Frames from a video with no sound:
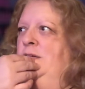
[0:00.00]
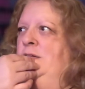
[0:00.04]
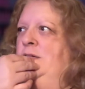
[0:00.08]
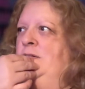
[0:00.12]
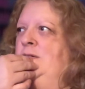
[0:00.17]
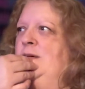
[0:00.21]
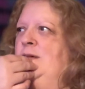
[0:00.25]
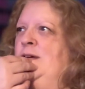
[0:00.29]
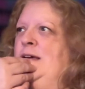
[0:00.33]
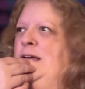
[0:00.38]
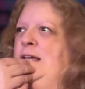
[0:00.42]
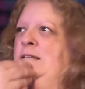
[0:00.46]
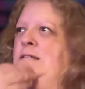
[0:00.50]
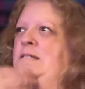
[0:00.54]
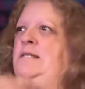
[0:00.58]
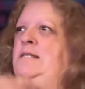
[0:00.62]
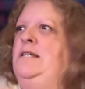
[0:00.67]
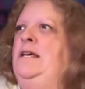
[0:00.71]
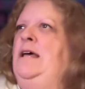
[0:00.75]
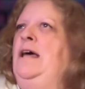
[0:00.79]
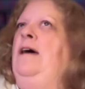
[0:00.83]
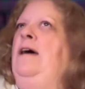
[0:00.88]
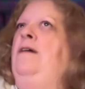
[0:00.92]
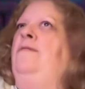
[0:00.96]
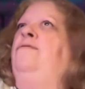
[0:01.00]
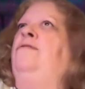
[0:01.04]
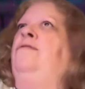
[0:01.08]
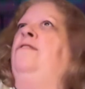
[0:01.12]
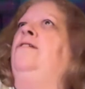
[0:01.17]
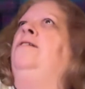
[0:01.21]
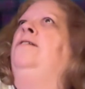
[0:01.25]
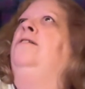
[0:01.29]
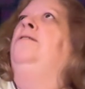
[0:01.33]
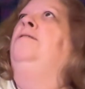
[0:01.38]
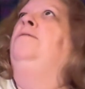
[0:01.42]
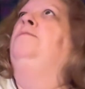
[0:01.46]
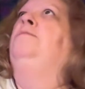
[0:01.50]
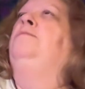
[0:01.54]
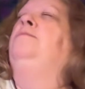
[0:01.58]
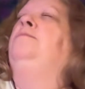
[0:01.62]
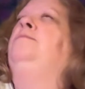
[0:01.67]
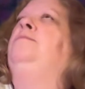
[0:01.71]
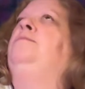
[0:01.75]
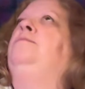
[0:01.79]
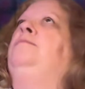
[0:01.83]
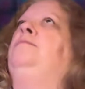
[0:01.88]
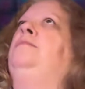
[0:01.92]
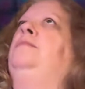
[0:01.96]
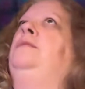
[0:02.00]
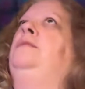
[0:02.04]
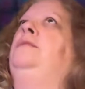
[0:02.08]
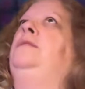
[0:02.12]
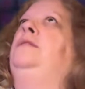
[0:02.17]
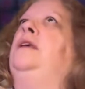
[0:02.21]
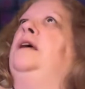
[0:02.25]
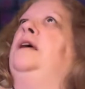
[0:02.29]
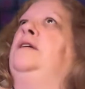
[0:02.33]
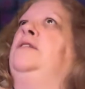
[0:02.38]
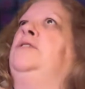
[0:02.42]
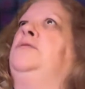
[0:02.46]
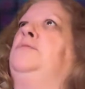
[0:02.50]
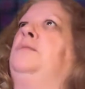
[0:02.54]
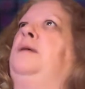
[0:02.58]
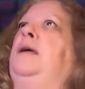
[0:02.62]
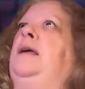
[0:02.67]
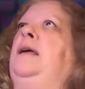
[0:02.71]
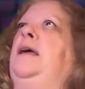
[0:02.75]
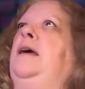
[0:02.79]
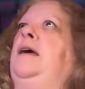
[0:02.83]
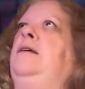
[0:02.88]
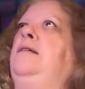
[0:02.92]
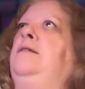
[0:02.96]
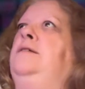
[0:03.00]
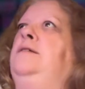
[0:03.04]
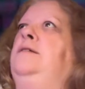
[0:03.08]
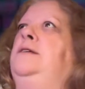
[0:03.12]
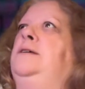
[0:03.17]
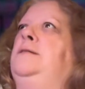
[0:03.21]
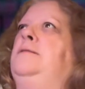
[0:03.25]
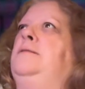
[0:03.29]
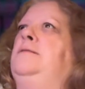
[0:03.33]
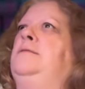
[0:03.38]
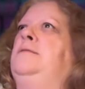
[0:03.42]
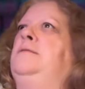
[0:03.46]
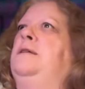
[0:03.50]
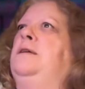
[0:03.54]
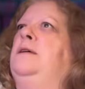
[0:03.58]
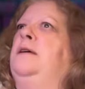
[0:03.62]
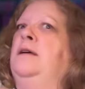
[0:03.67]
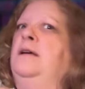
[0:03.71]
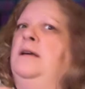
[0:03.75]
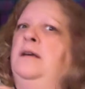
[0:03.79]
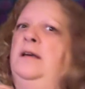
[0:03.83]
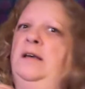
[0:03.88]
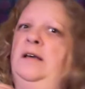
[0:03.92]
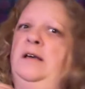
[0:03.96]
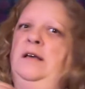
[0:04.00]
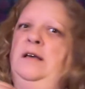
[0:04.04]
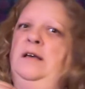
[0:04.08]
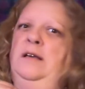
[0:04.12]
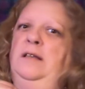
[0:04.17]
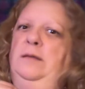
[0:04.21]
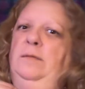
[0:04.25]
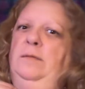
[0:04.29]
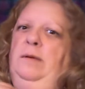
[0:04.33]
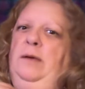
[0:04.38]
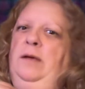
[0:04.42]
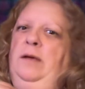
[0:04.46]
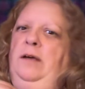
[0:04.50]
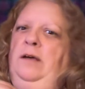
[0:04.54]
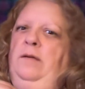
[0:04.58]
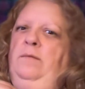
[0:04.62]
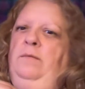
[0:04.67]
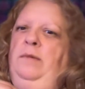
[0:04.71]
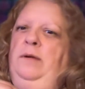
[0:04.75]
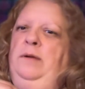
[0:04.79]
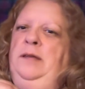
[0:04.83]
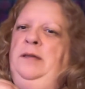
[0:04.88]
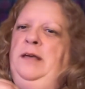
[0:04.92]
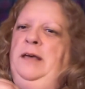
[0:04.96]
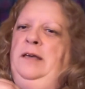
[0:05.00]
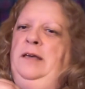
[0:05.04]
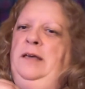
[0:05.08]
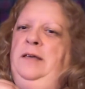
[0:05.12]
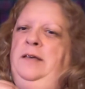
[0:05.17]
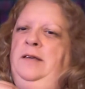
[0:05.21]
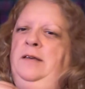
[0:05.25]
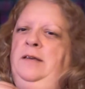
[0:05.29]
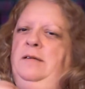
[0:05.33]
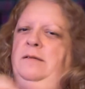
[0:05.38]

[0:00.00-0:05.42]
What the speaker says: so I guess after next weekend, they'll be on Monday.